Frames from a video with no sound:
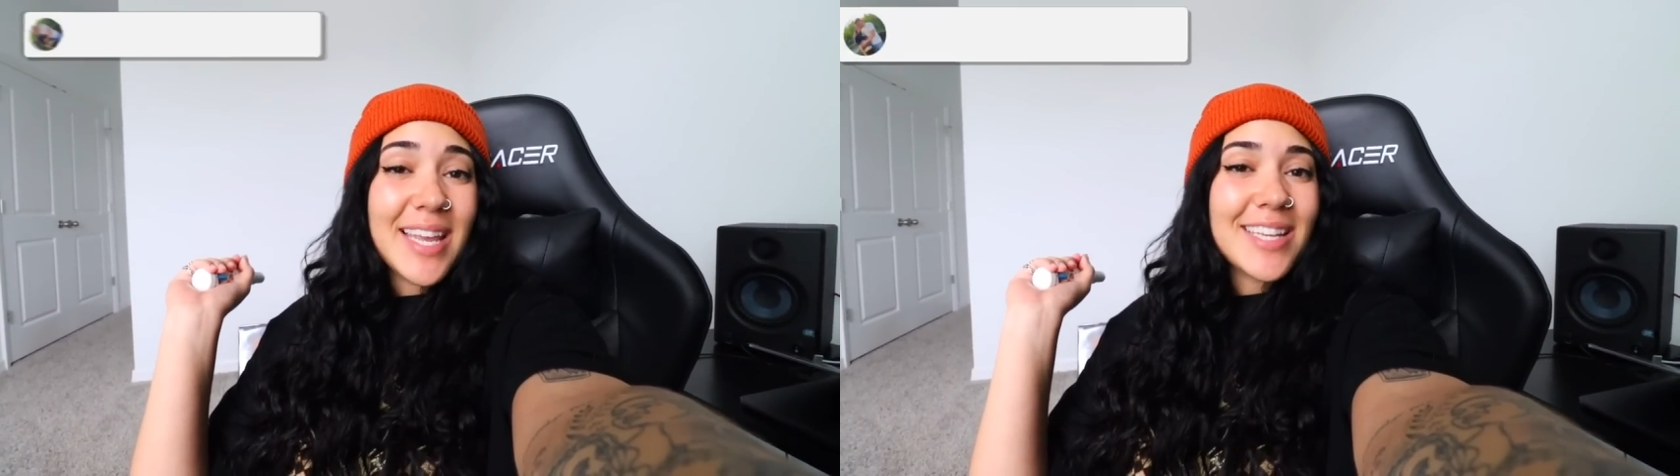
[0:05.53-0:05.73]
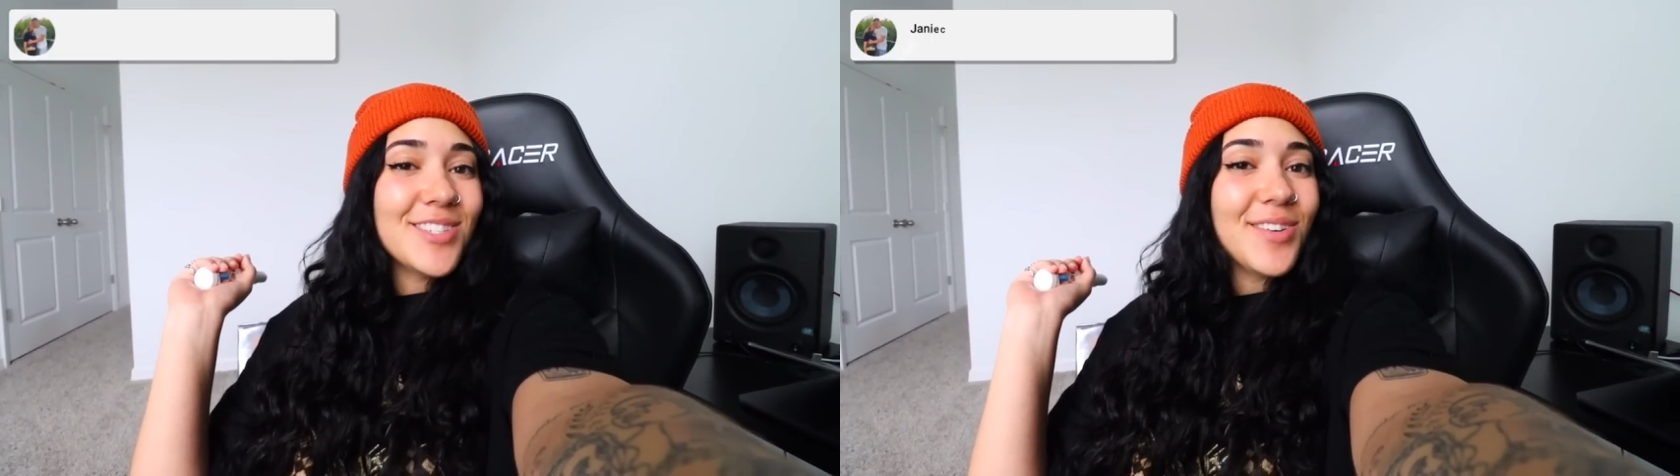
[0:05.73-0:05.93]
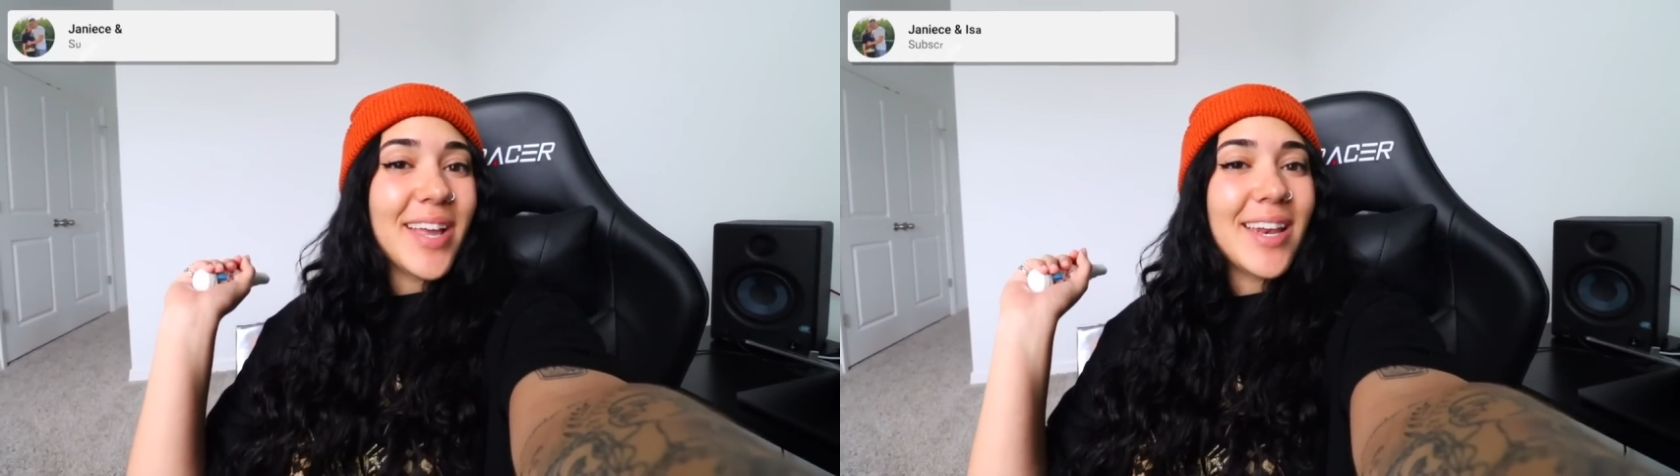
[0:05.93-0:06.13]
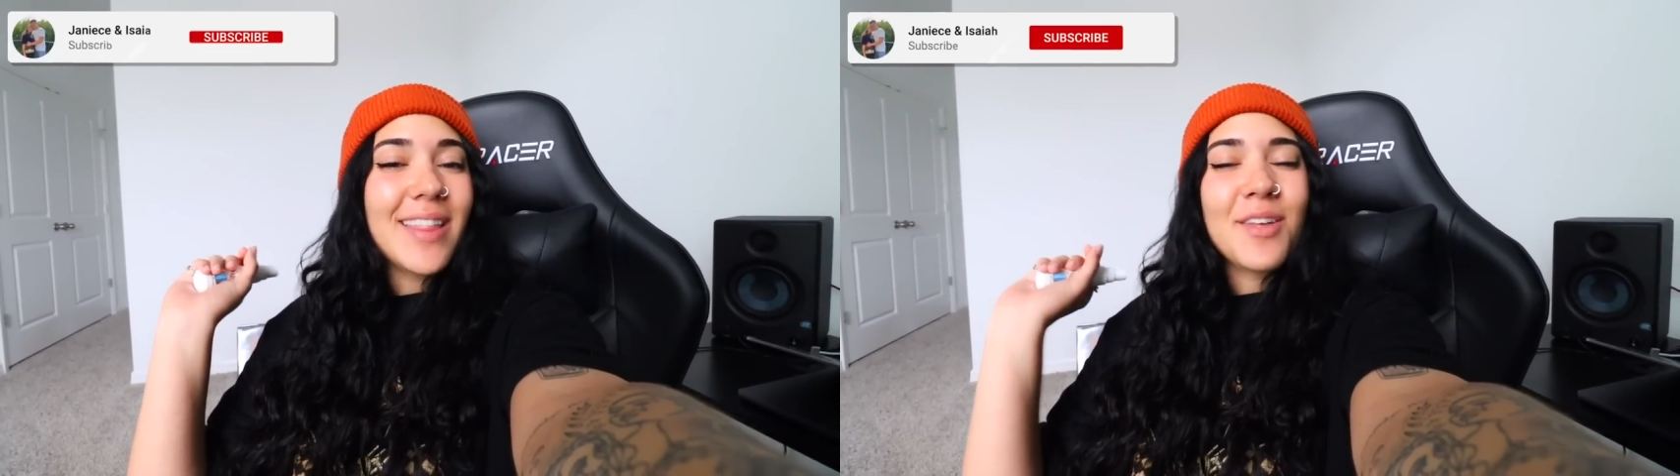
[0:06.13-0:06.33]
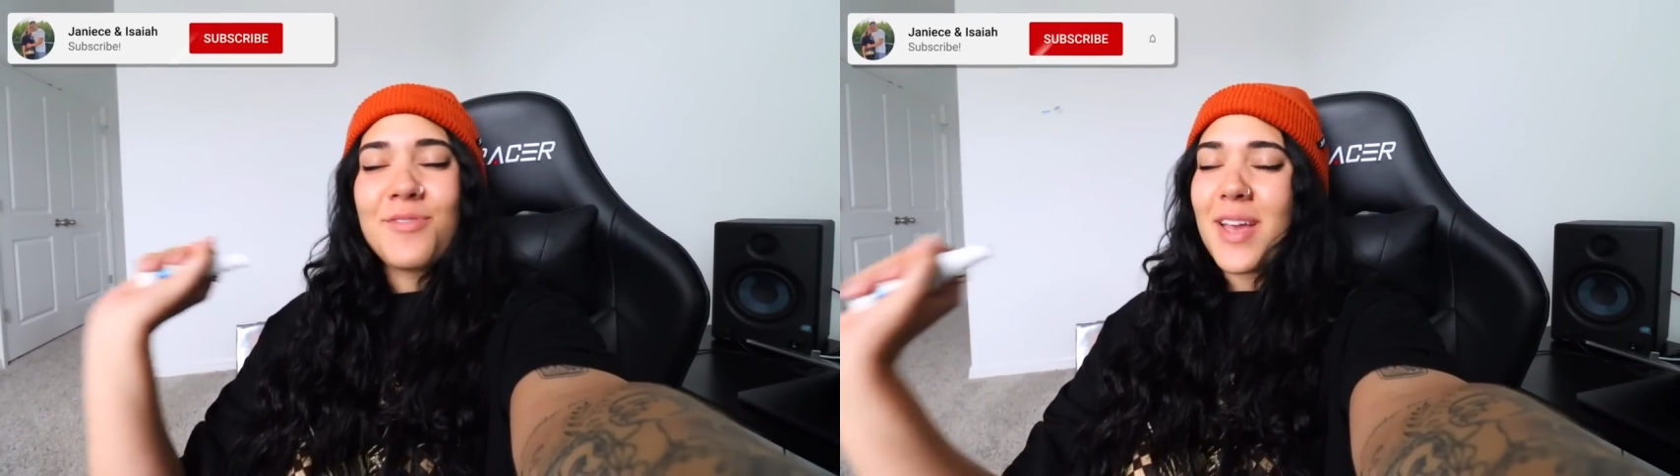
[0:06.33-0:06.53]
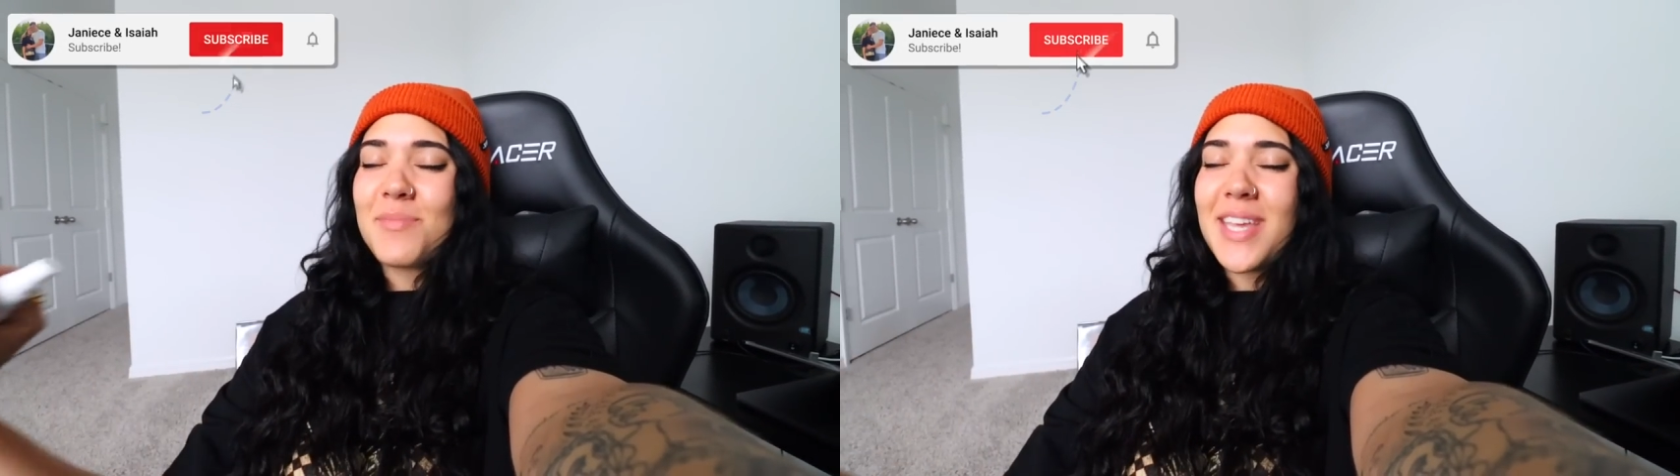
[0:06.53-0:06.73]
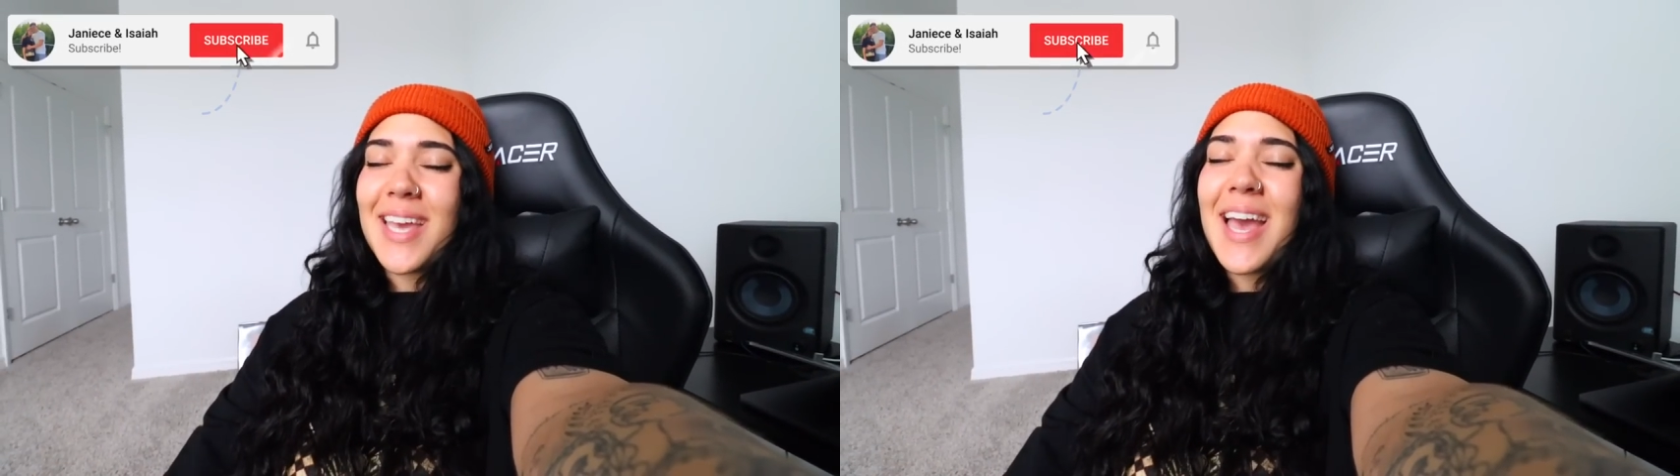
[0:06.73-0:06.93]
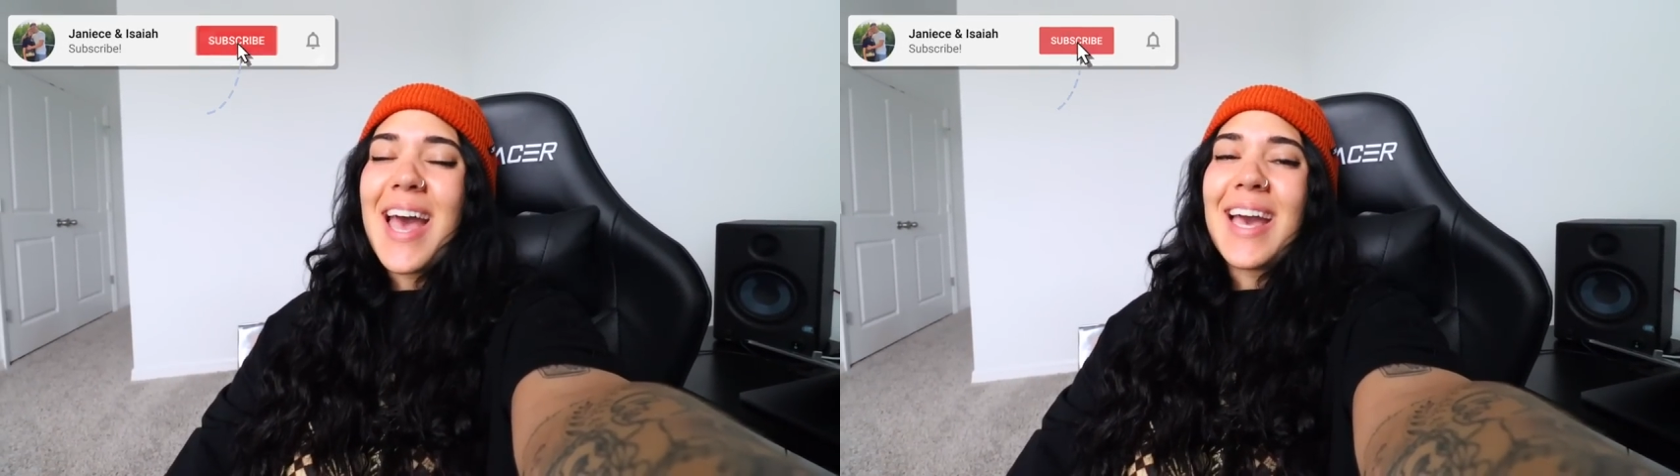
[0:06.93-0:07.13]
and join the family.